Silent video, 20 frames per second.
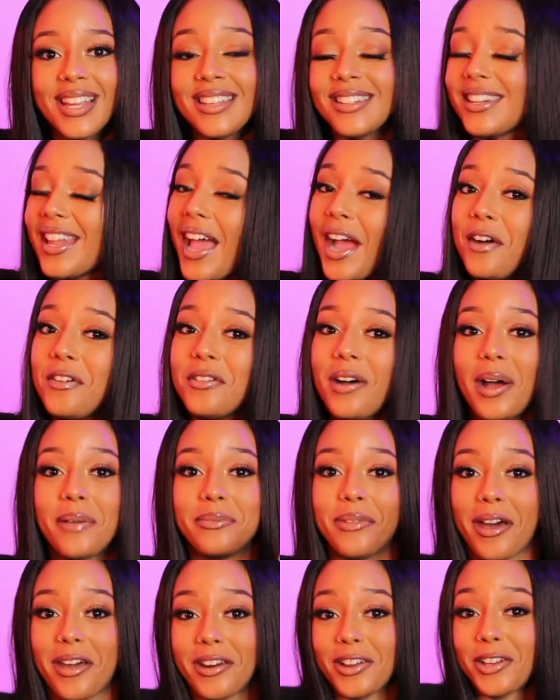now i'm
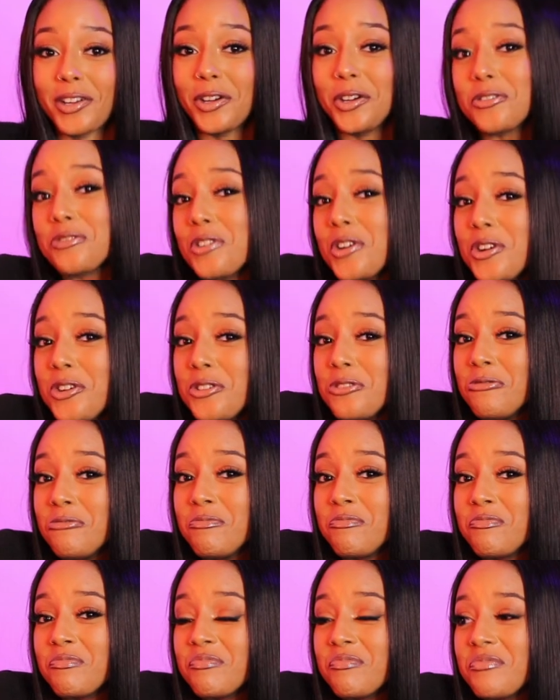not a guru
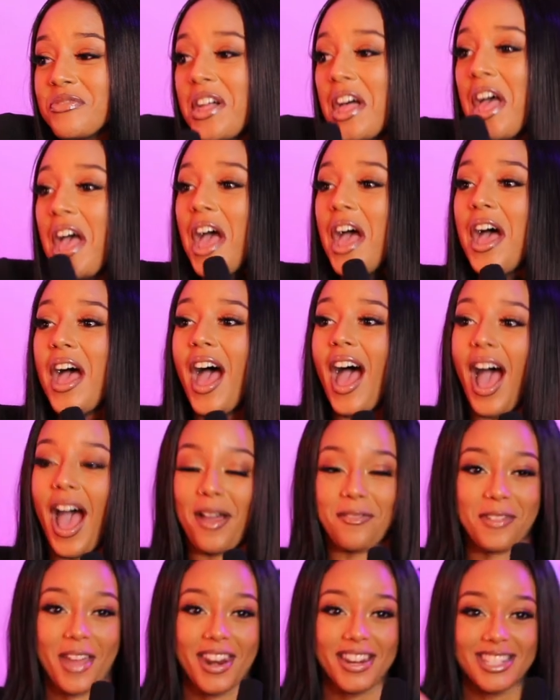
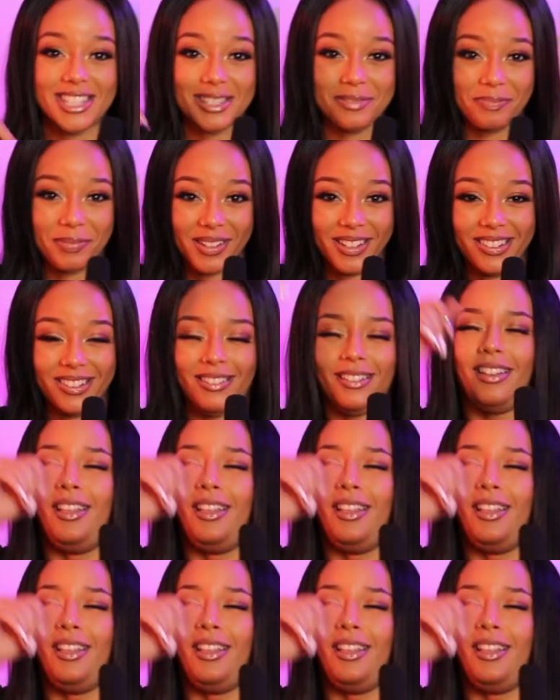i'm not a spit